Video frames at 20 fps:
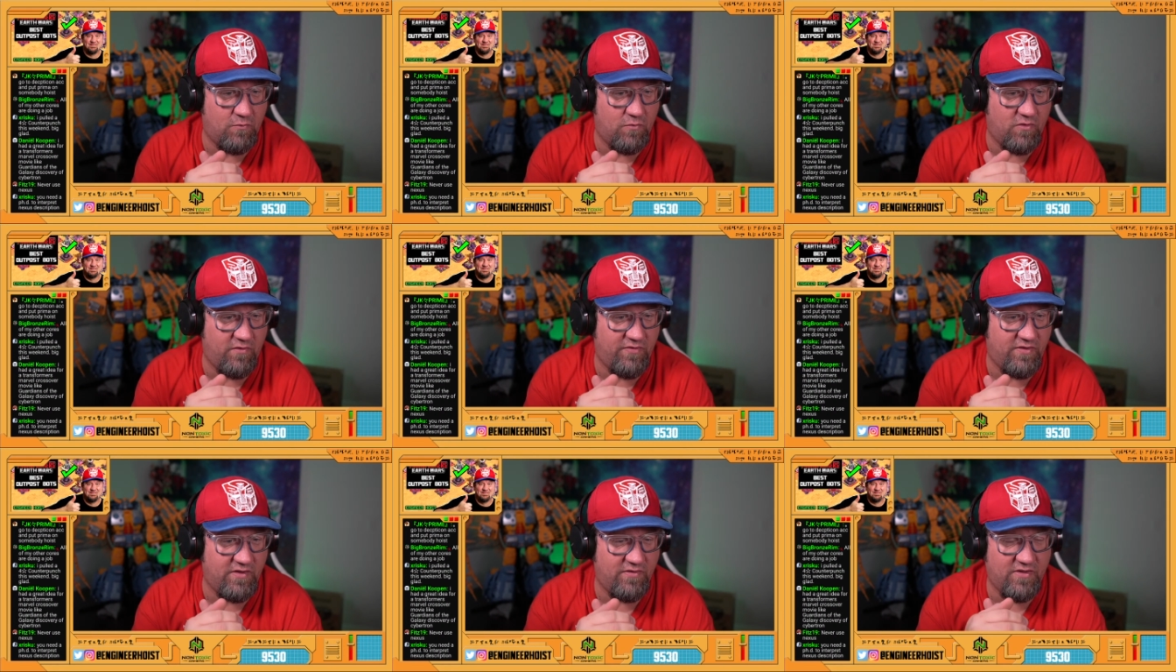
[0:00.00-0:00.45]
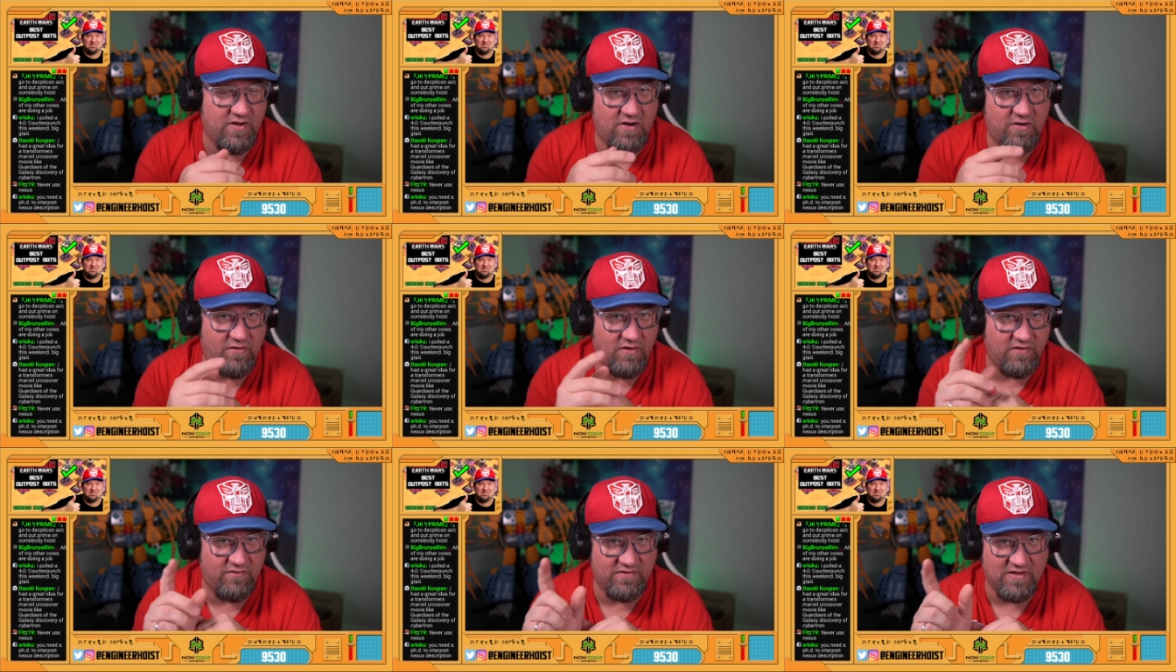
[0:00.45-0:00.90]
worth it
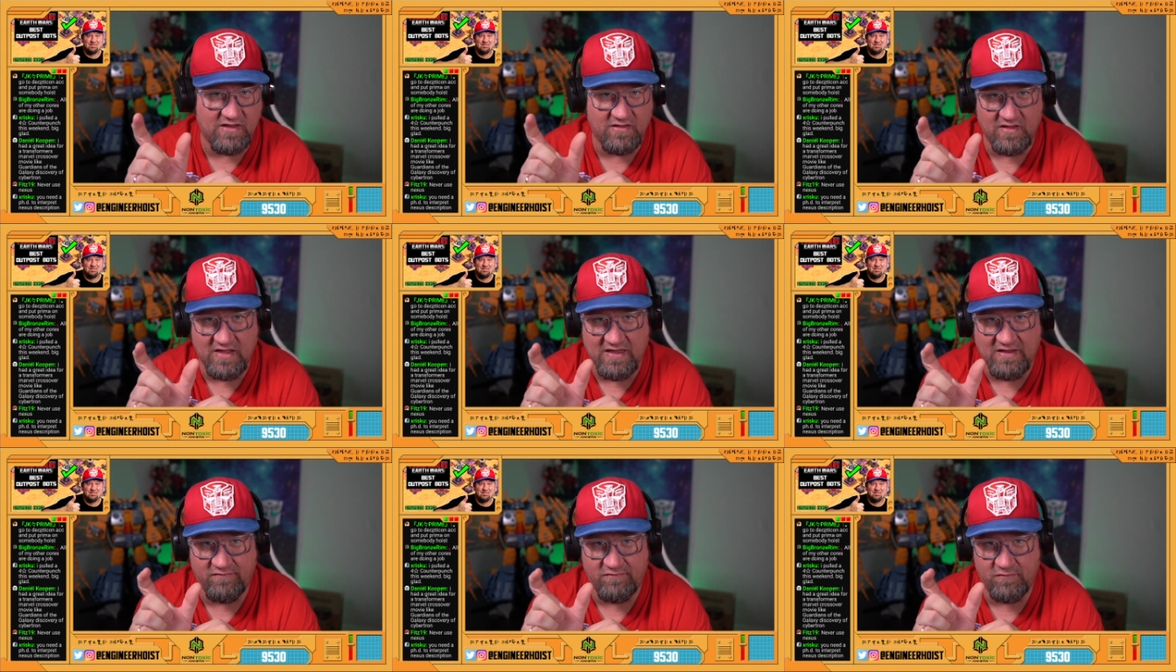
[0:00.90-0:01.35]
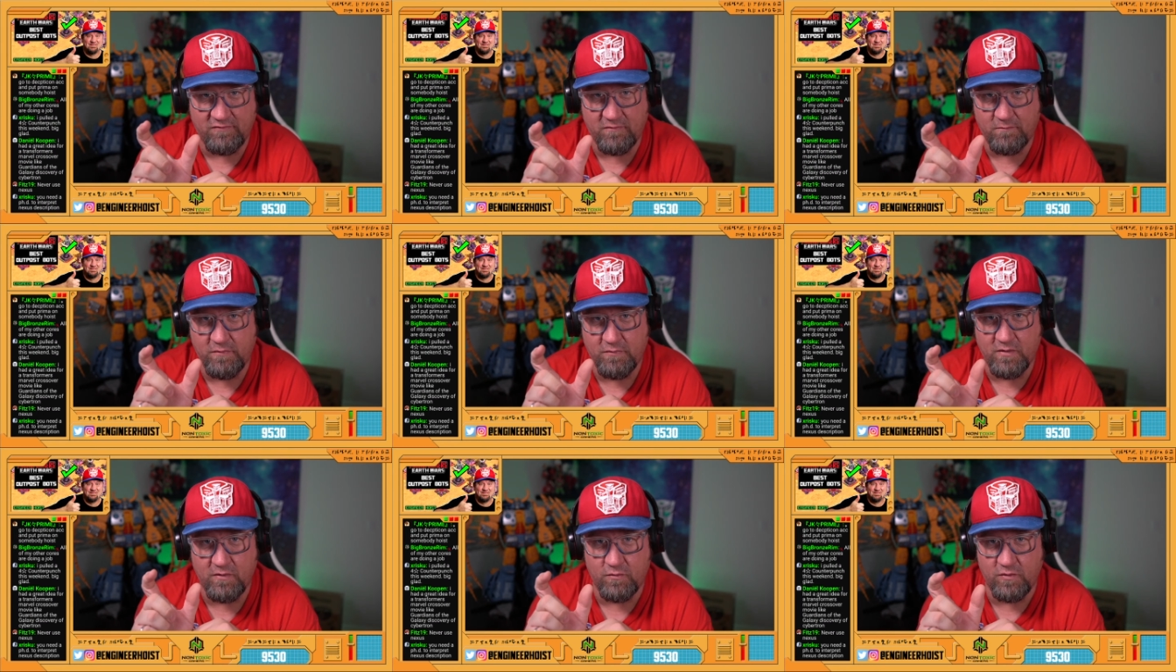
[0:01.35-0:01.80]
there is that last little
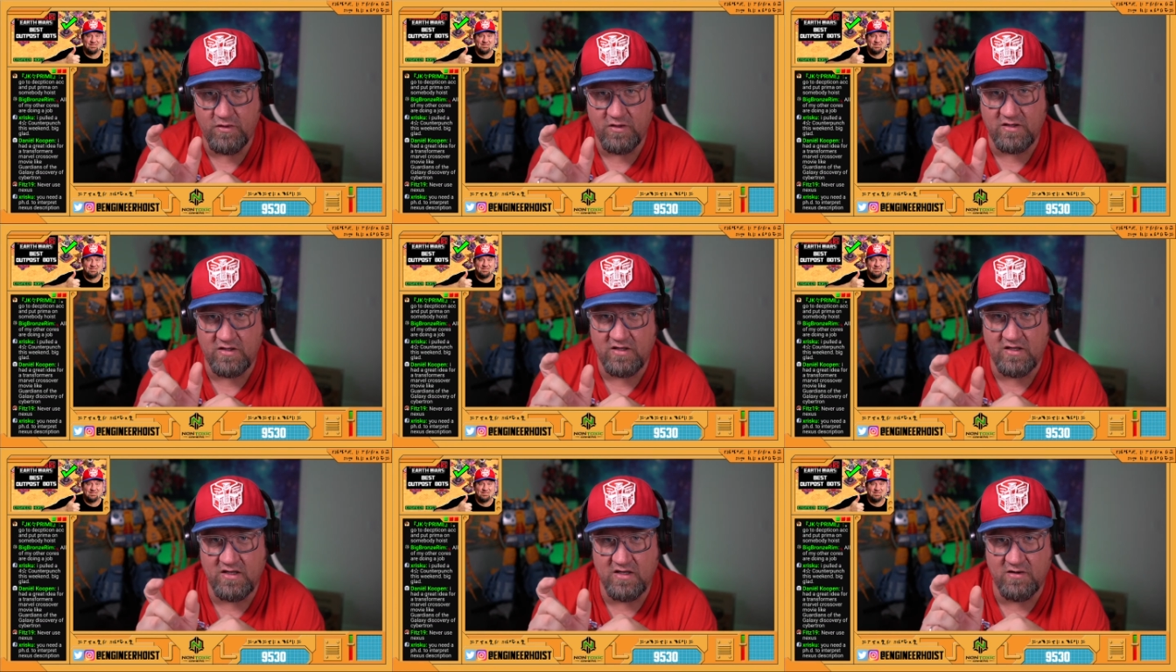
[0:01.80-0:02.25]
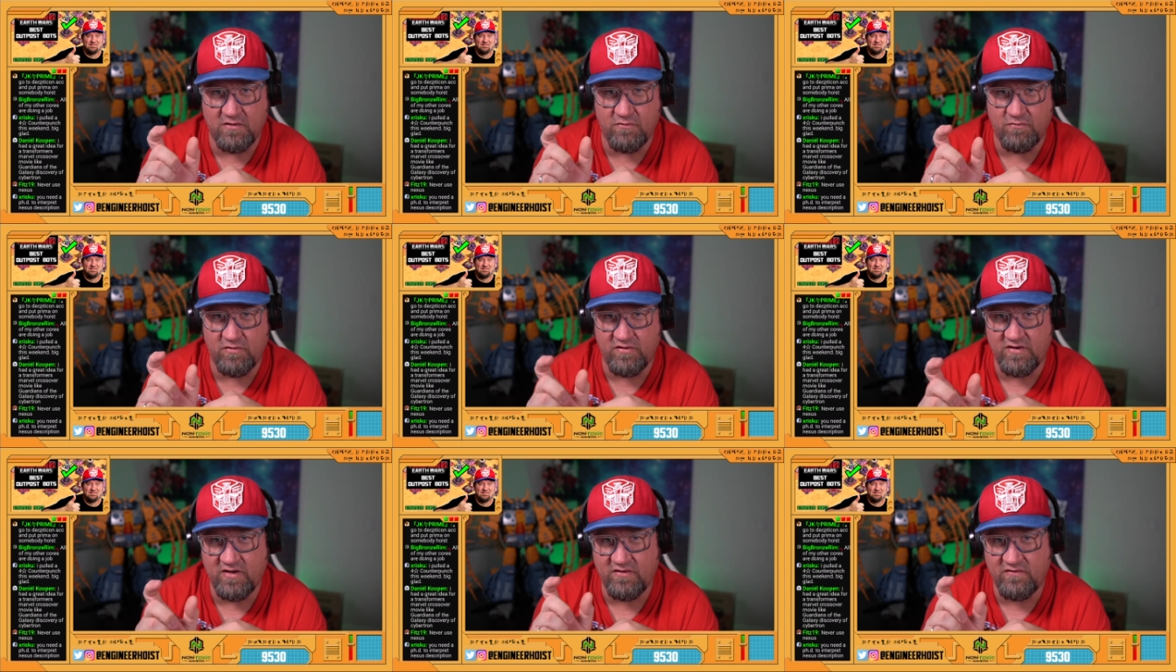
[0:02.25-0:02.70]
bit where you can get a
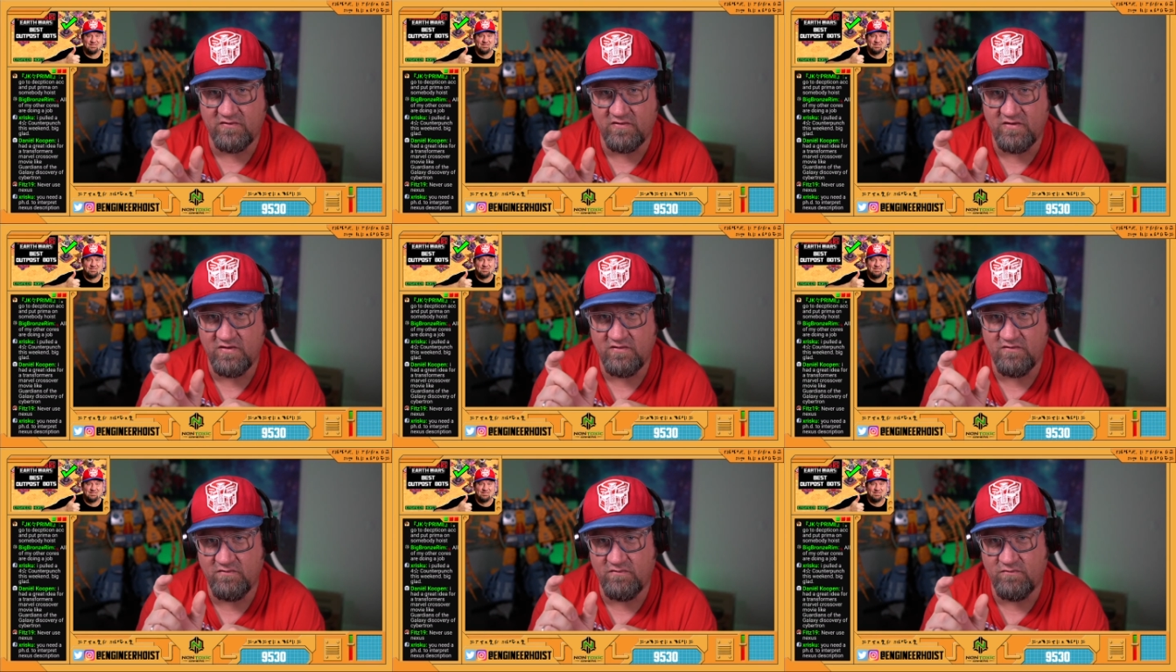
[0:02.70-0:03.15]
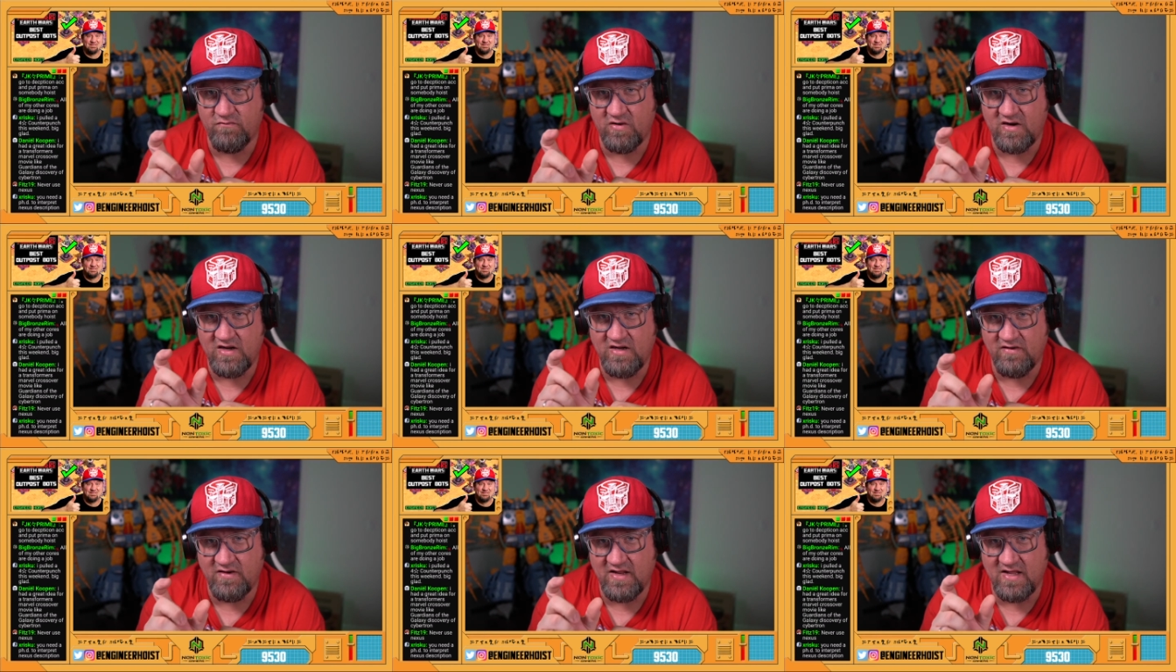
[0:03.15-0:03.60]
reduction in
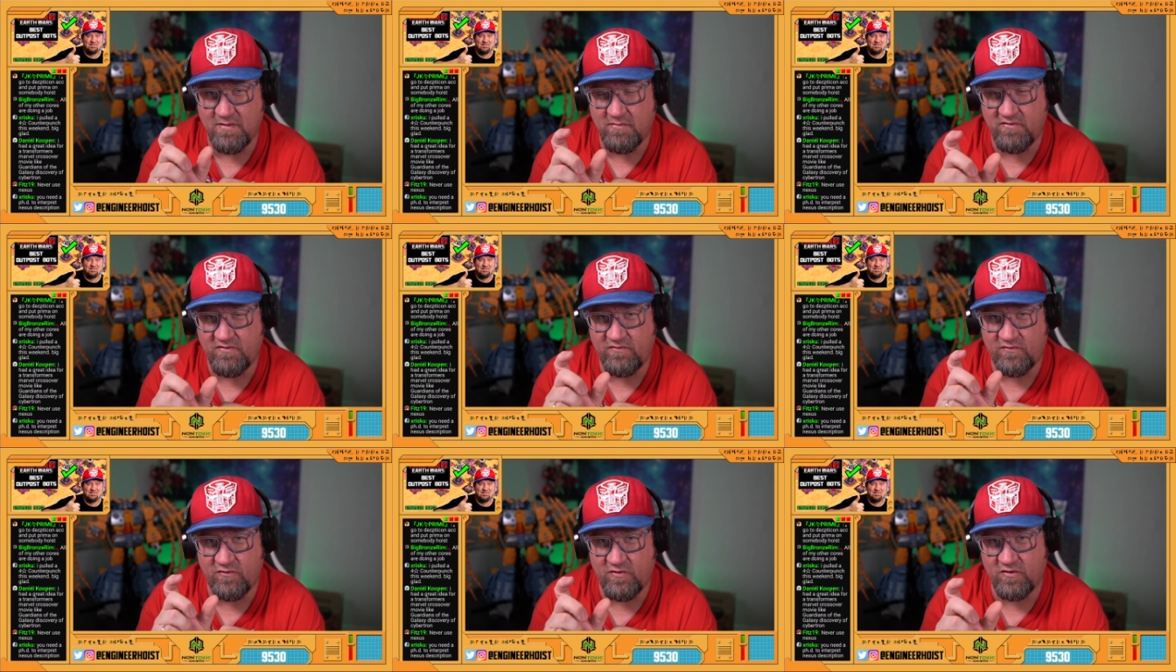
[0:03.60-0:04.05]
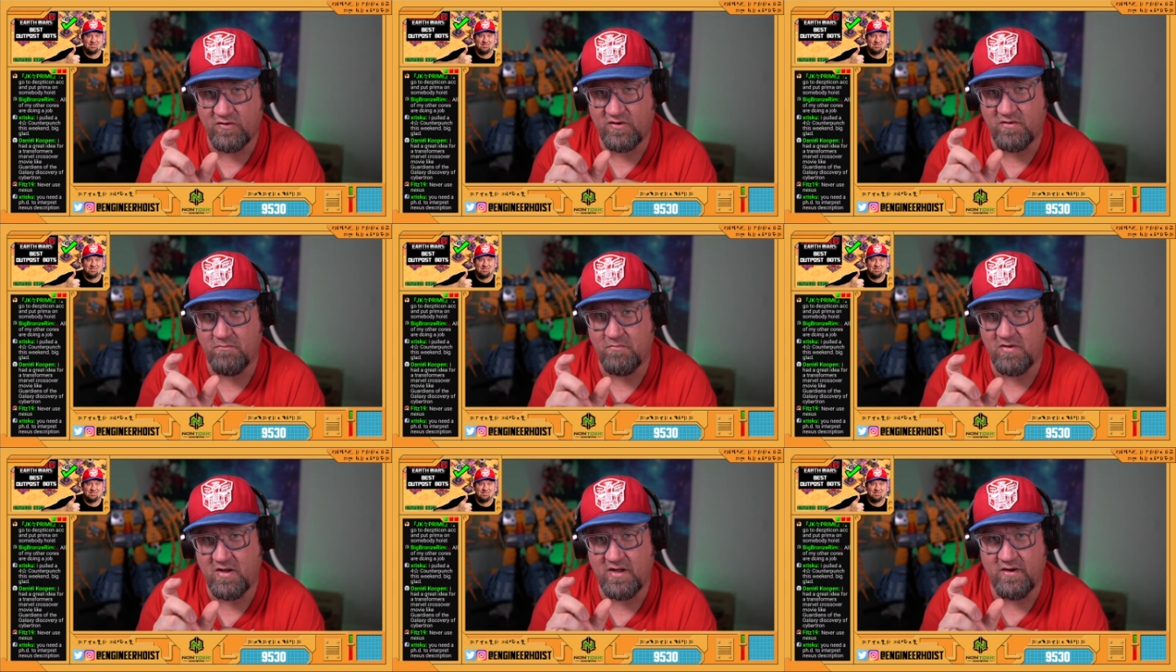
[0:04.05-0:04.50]
raid damage for your
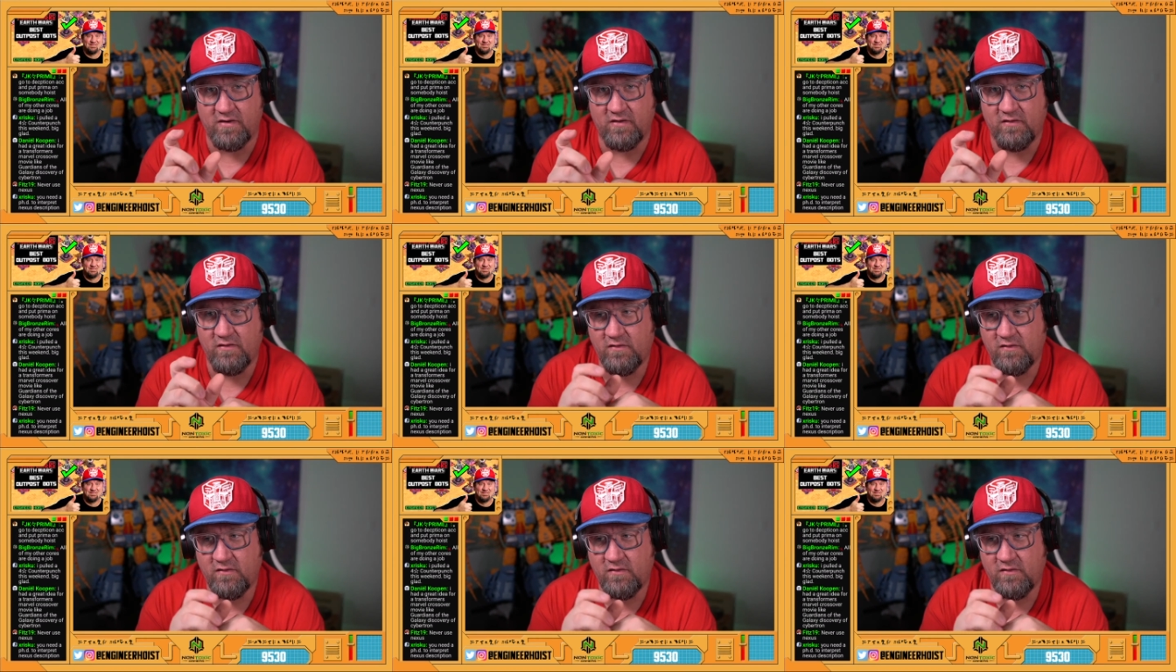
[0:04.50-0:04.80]
combiner.